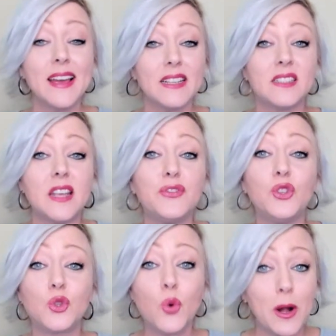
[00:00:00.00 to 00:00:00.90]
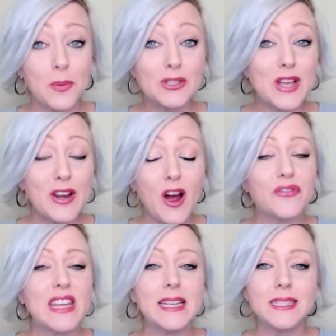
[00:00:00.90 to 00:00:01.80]
It saves you 20%
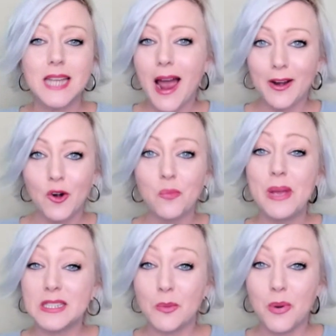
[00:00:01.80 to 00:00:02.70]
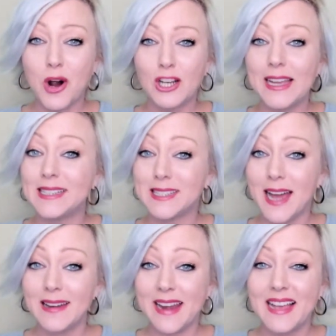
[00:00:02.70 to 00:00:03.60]
off the entire
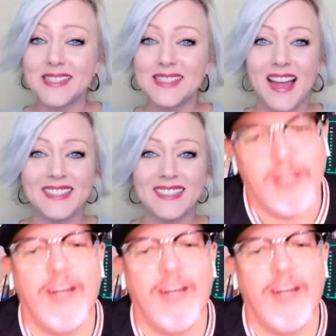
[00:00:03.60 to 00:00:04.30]
picksandparlays.net site.